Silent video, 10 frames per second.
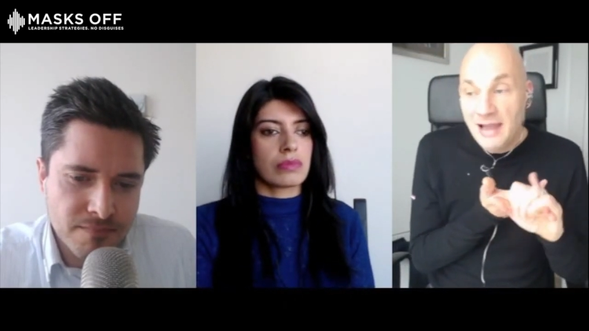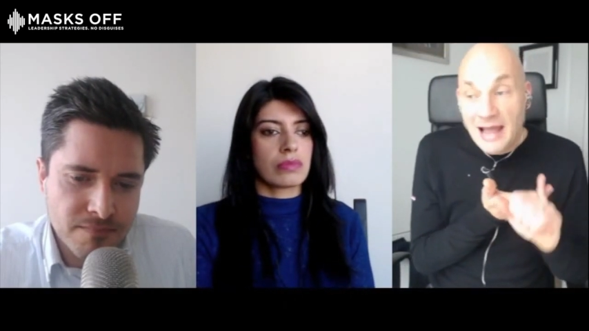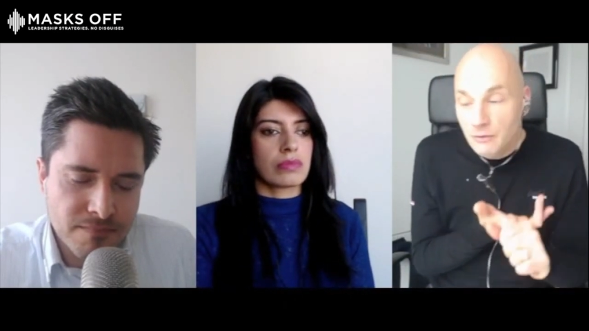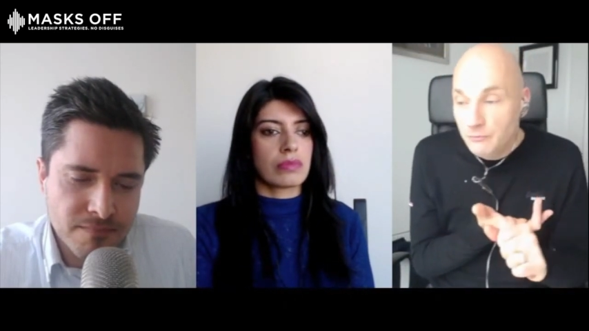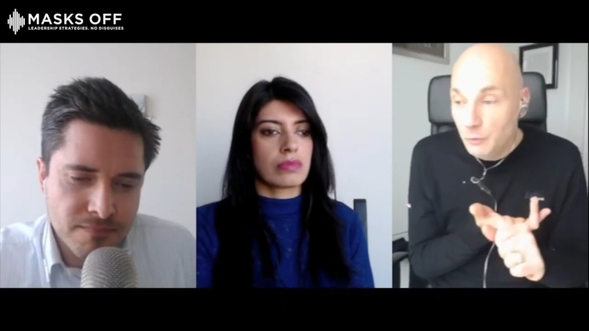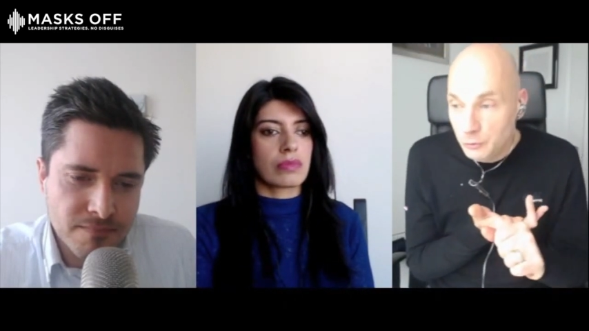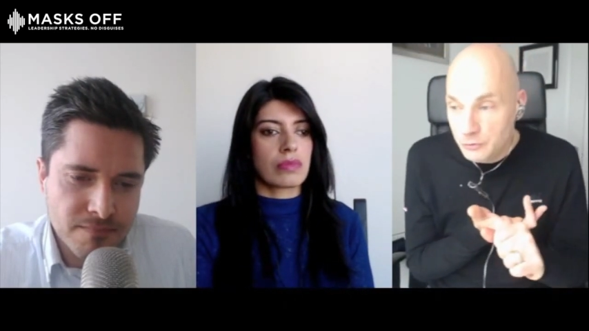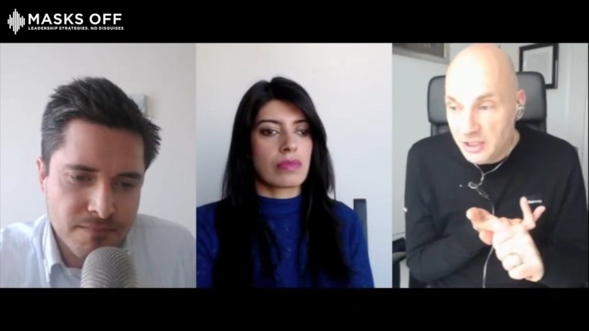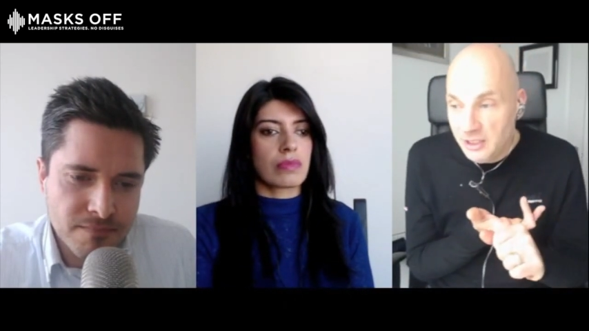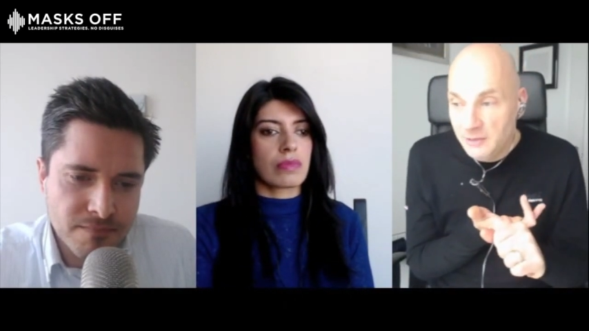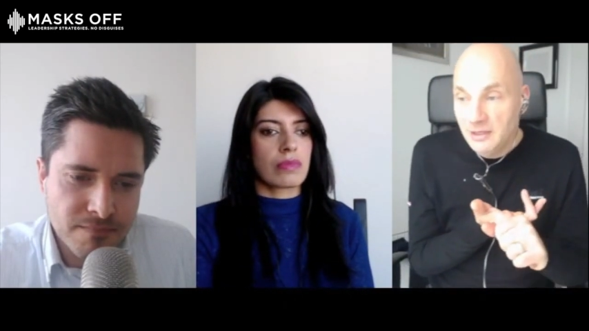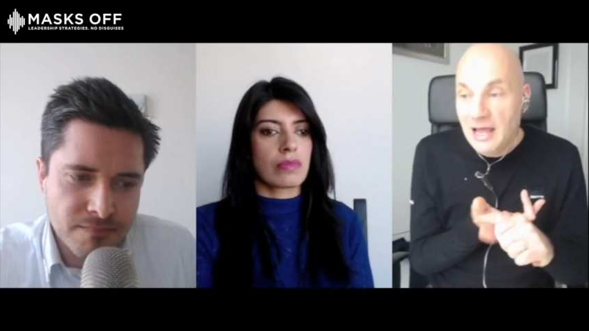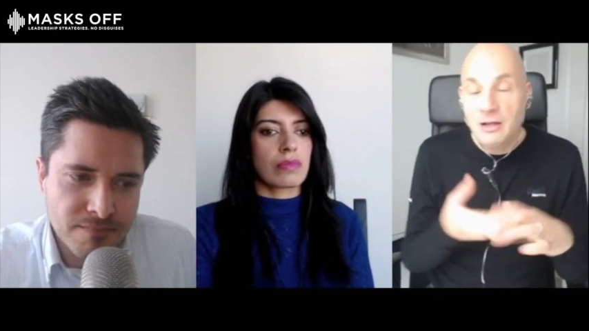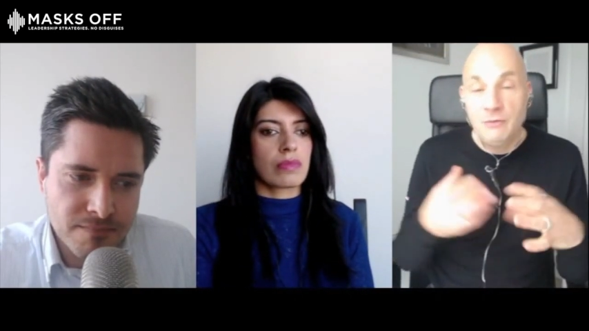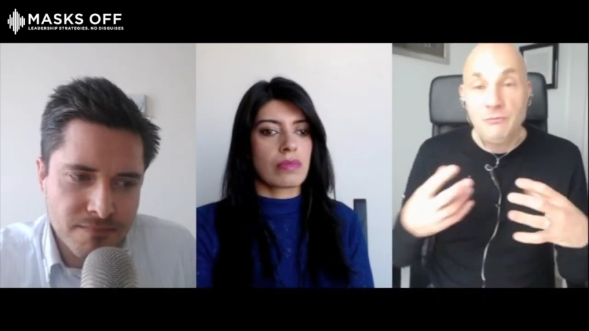Speaker 1: lack of loyalty,
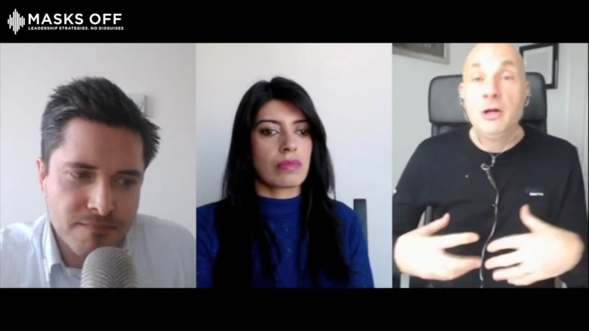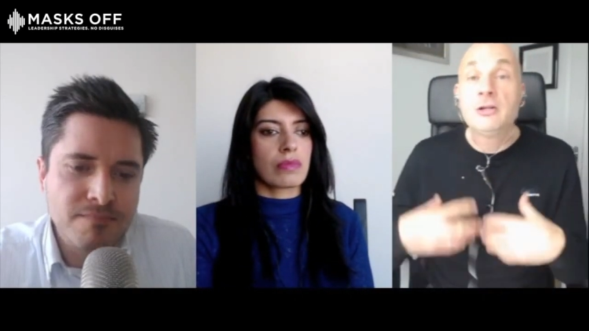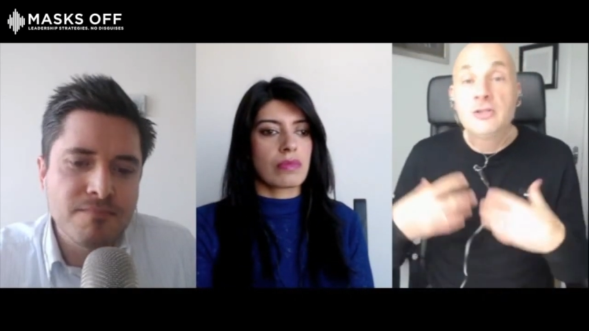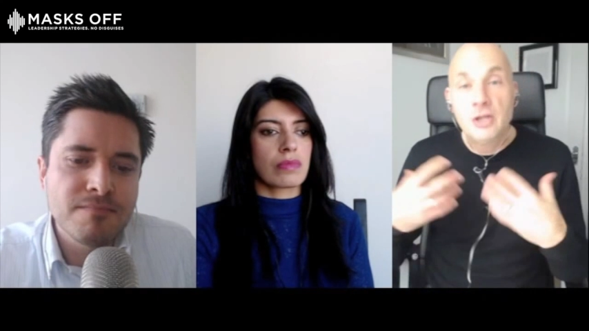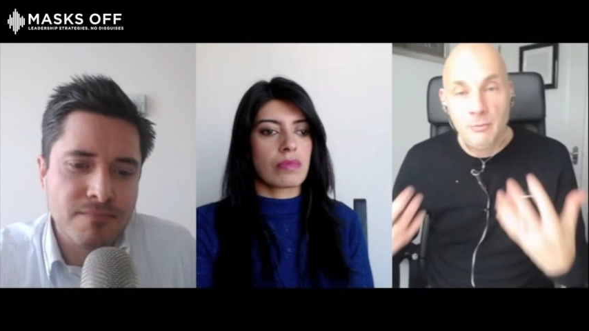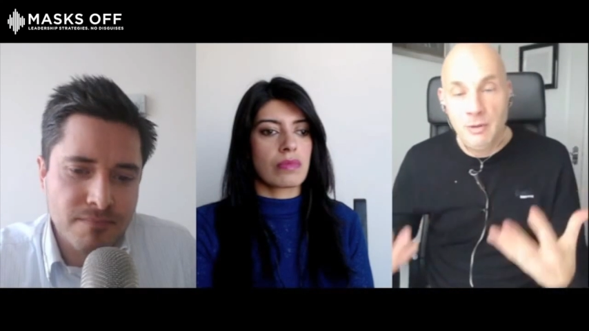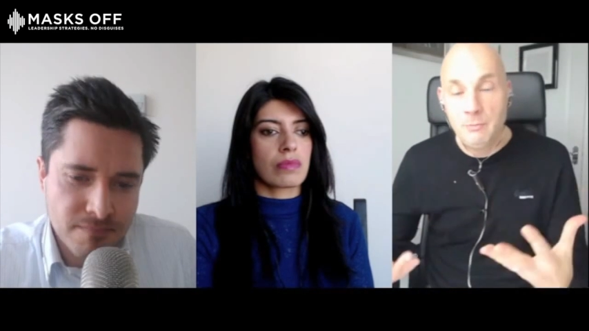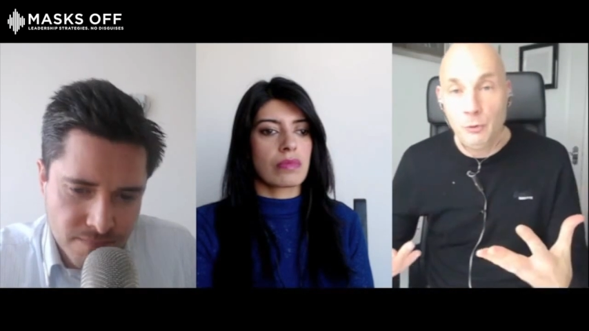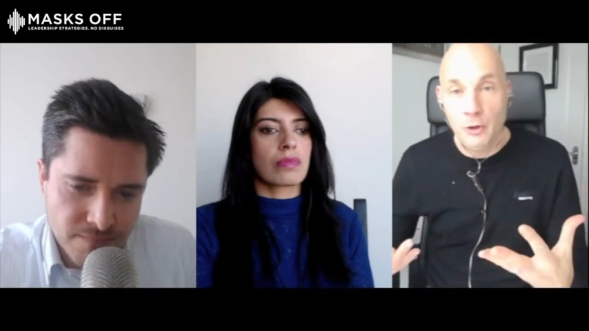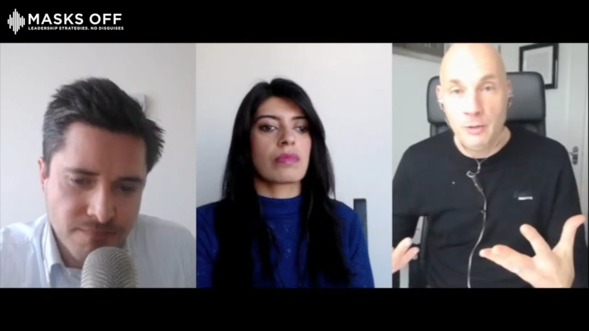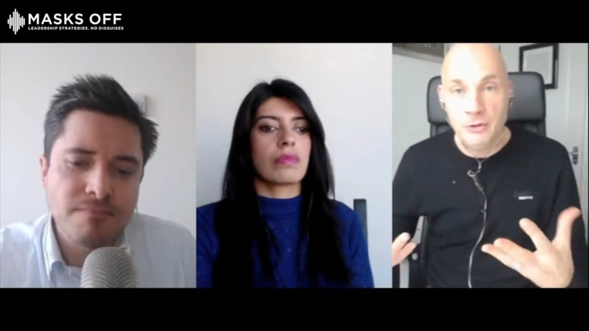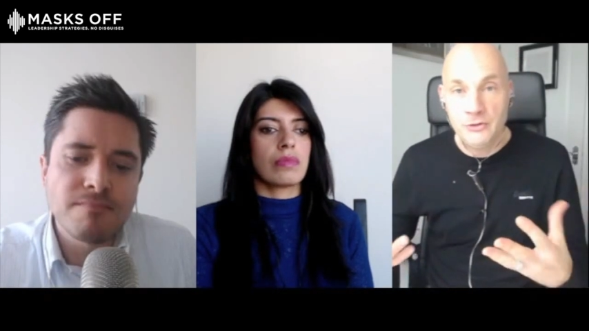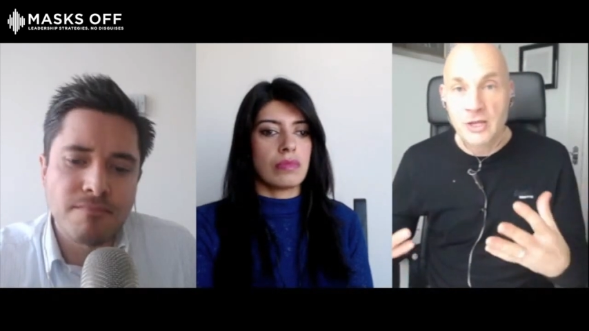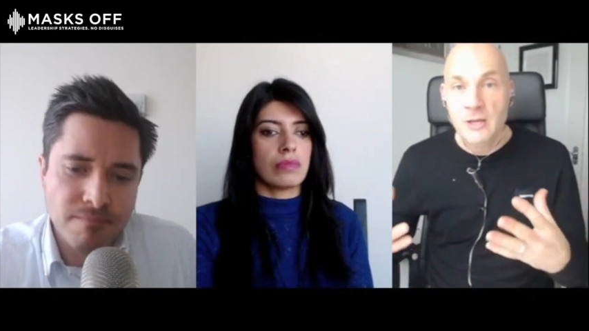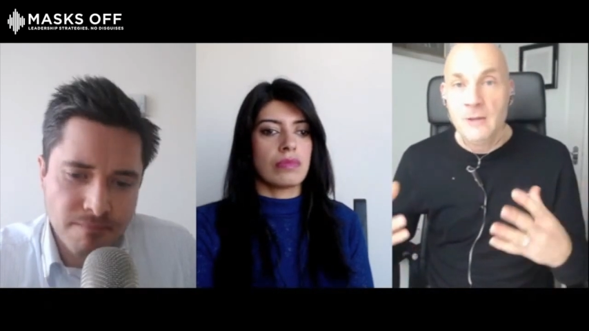lack of long term
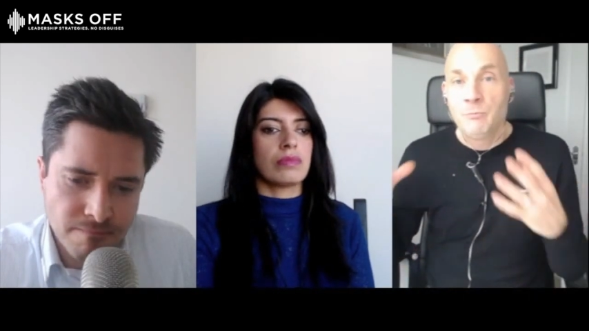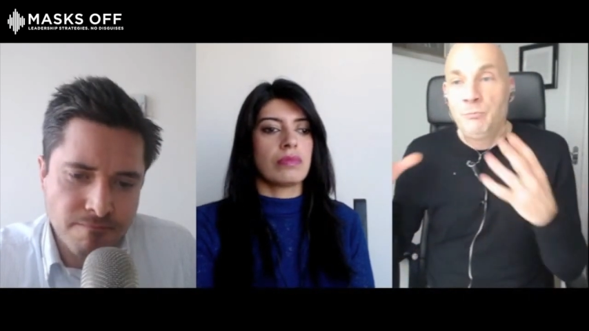employment.